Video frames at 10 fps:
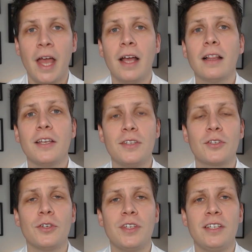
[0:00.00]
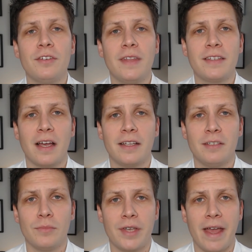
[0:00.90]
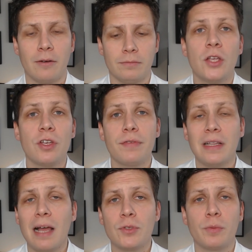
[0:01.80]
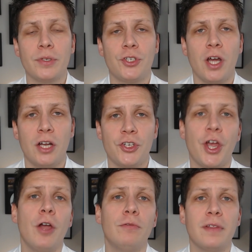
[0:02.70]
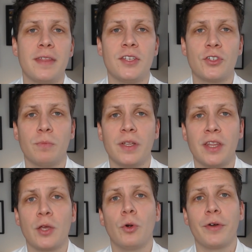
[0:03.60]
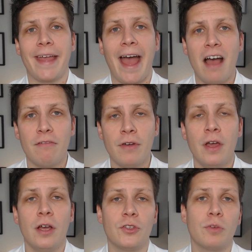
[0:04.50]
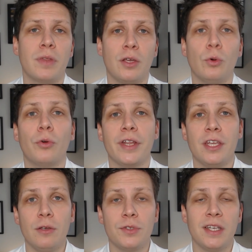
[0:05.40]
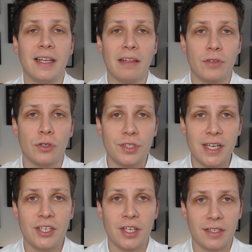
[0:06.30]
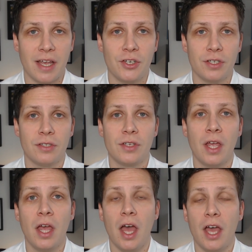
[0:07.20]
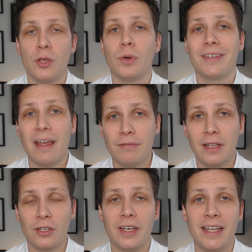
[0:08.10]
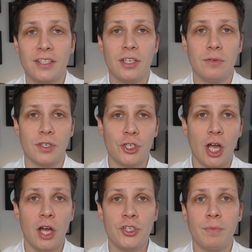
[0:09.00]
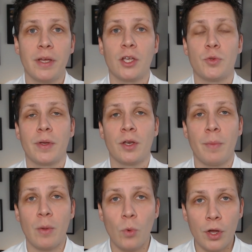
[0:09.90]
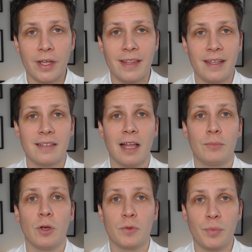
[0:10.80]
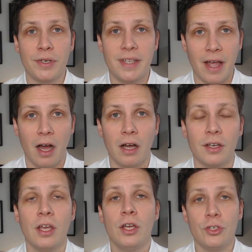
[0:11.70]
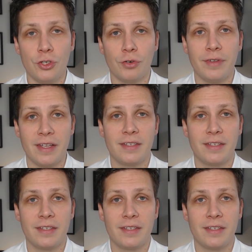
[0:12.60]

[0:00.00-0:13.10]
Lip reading: Let's discuss each of these items now. So for the laptop and charger, hopefully this is something that you already have and something you already use to deliver your teaching sessions. You are definitely going to need to use a charger because we're going to be working these laptops pretty hard during this